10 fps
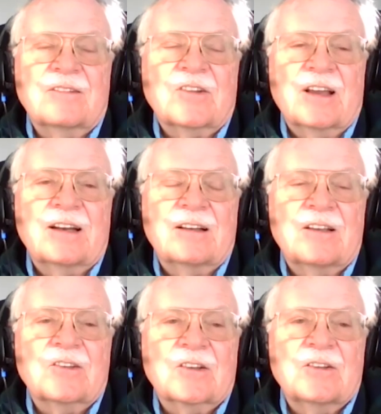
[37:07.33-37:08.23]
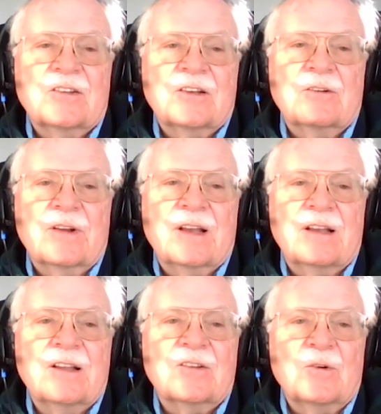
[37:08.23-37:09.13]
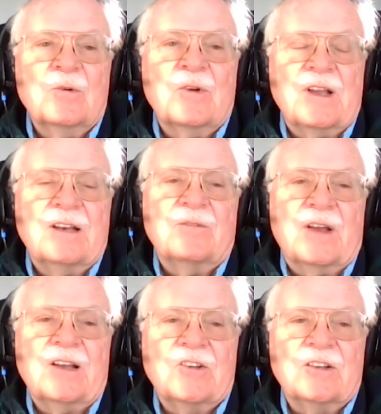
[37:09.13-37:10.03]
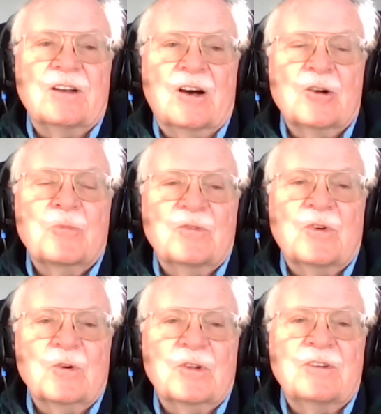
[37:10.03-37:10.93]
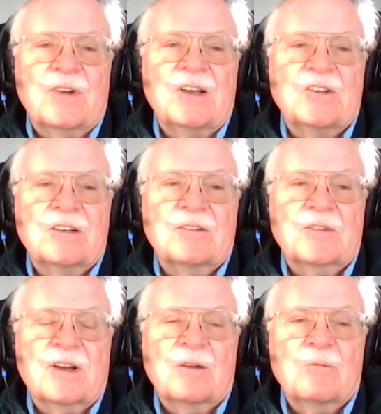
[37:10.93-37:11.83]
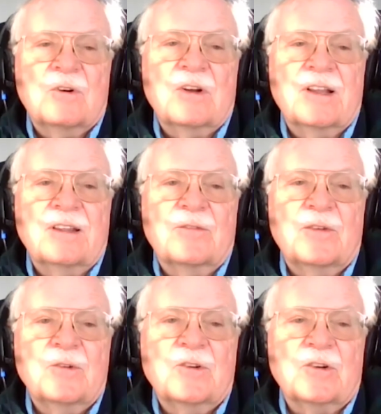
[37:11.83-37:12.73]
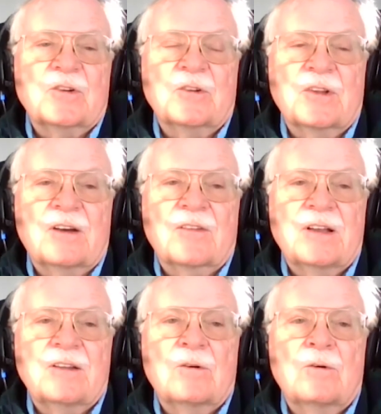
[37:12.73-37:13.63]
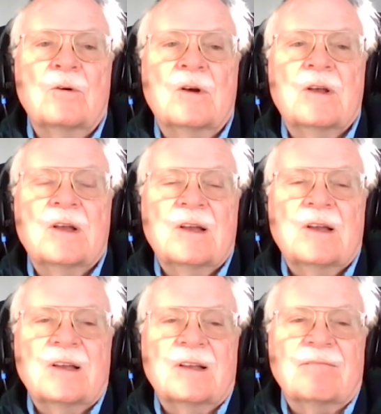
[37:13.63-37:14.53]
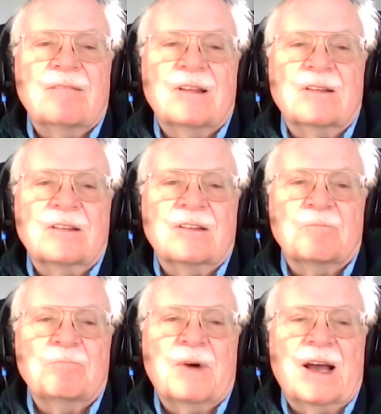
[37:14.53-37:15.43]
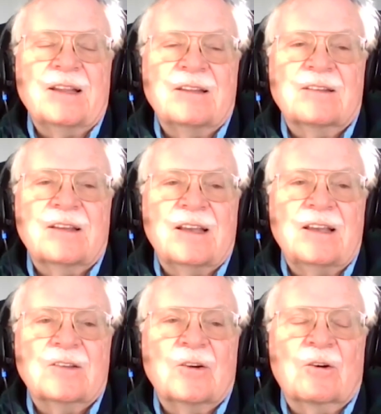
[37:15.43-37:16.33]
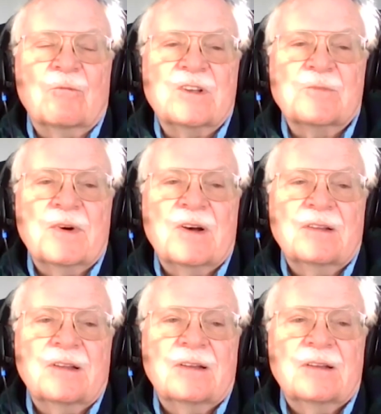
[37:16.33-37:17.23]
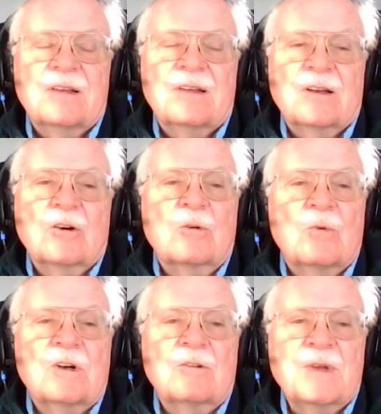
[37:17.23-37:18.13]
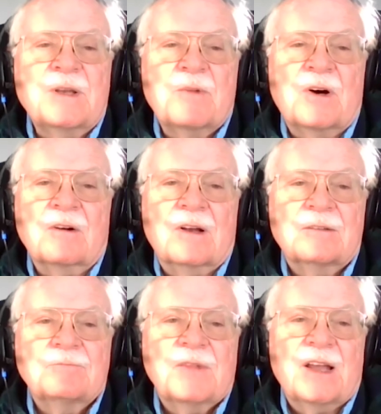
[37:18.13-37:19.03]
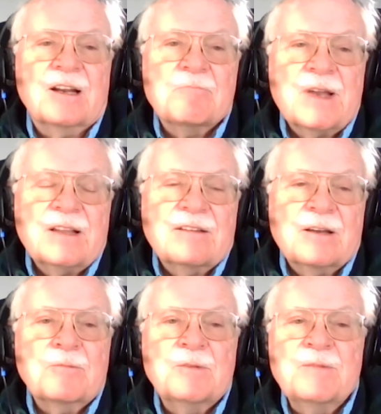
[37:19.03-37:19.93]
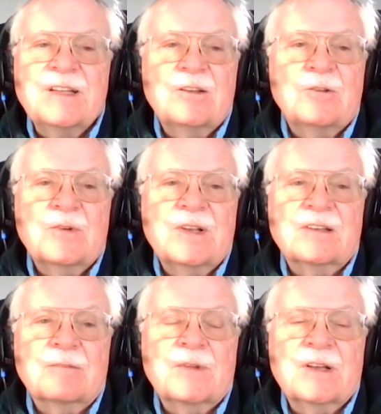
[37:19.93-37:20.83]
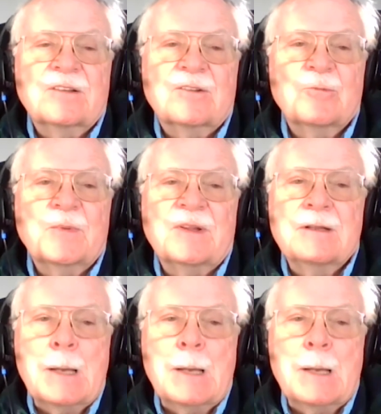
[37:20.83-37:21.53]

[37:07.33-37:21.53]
China is considering its own invasion, unprovoked invasion of Taiwan in the future. So now they know this Biden saying he's going to respond could well be bunk. And it may tempt him into doing something stupid.